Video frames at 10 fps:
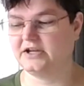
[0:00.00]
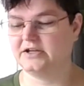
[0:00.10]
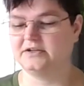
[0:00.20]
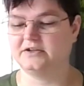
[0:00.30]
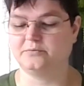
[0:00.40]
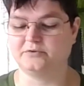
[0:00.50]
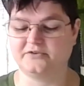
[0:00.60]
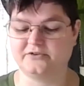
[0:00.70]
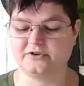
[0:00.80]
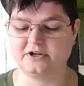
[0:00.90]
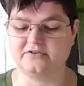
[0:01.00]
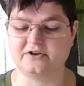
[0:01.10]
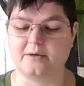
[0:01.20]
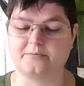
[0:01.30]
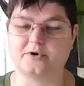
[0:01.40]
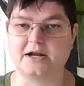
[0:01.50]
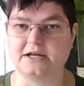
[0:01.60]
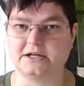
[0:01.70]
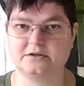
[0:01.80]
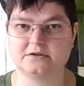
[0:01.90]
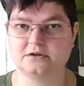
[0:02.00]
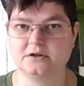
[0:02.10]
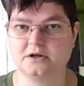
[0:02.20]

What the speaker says: and it stopped writing.